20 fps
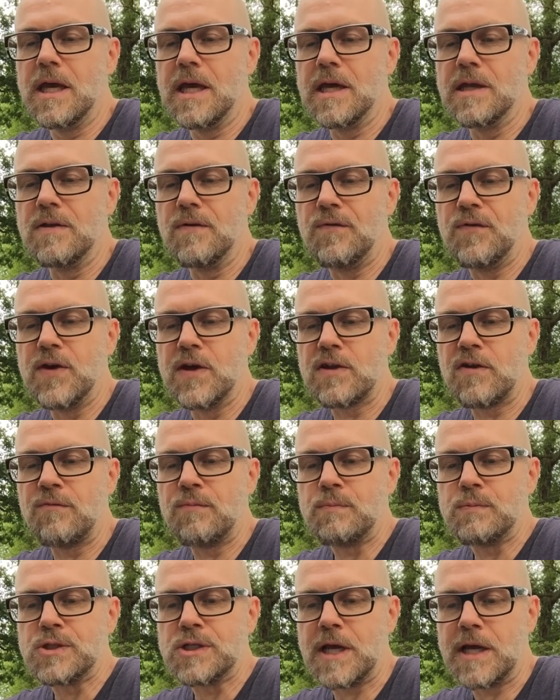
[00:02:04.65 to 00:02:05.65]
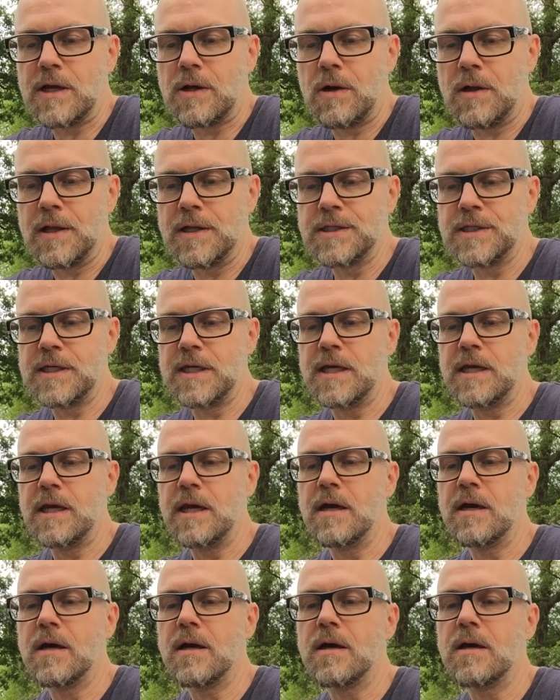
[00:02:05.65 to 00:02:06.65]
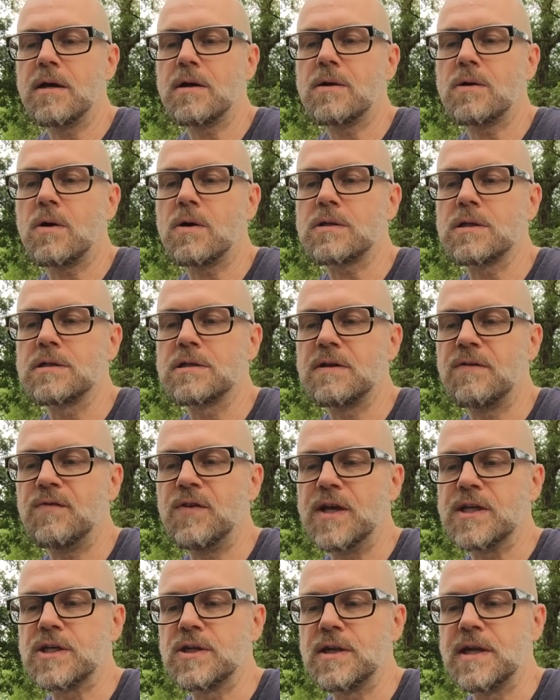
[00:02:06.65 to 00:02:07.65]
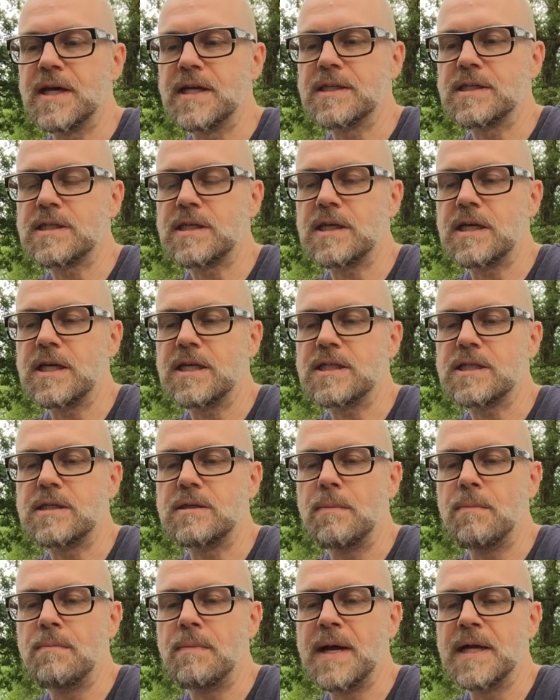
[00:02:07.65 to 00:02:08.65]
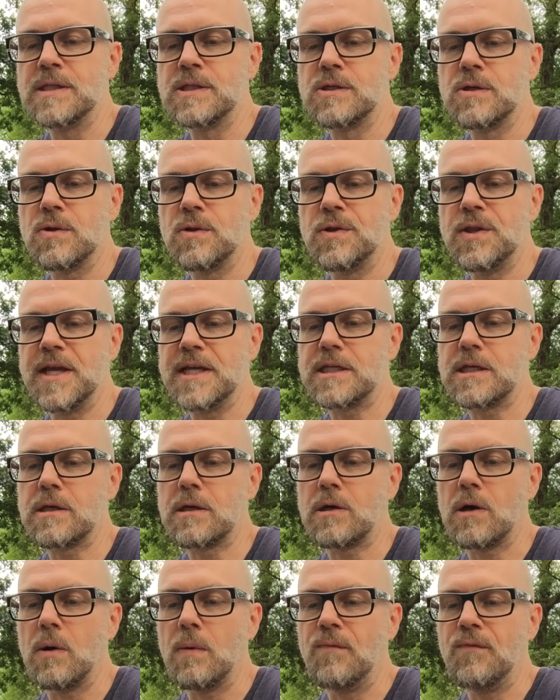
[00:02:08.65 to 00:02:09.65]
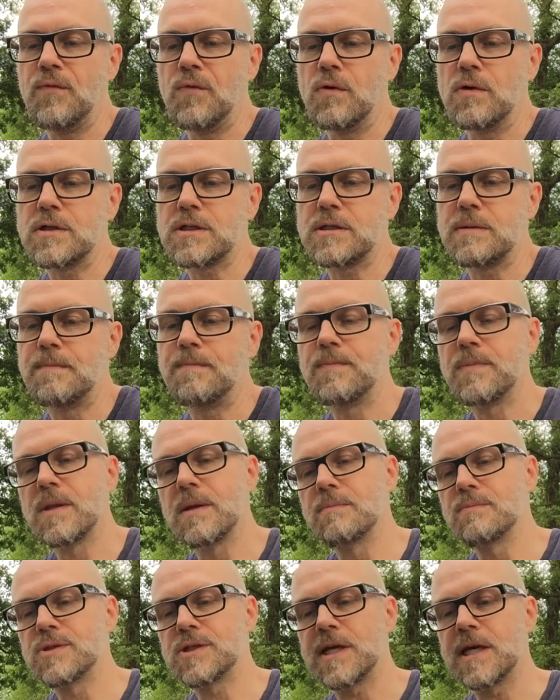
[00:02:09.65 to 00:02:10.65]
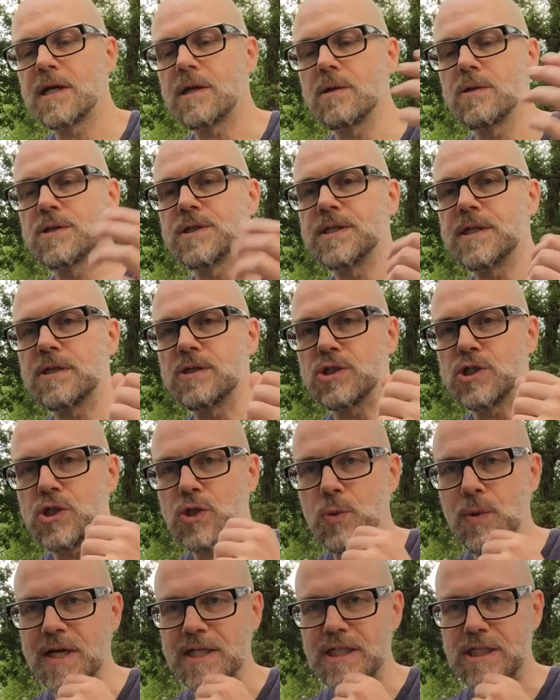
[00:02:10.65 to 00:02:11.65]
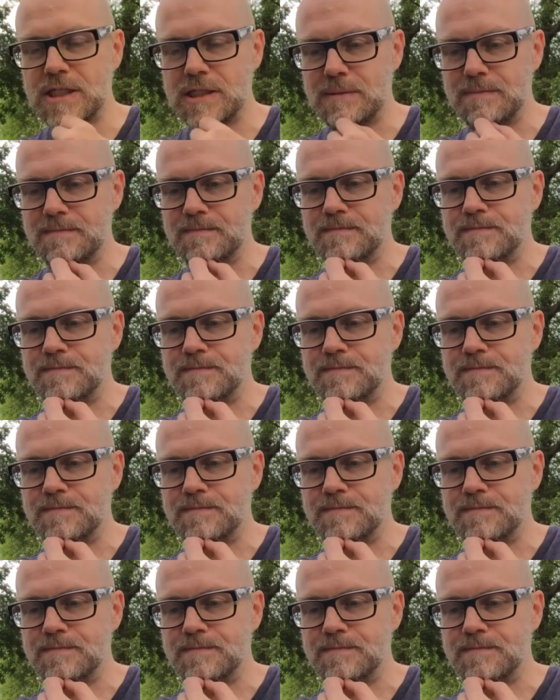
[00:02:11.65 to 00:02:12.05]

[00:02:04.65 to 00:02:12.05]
In the field of psychology, cognitive dissonance is the mental discomfort, psychological stress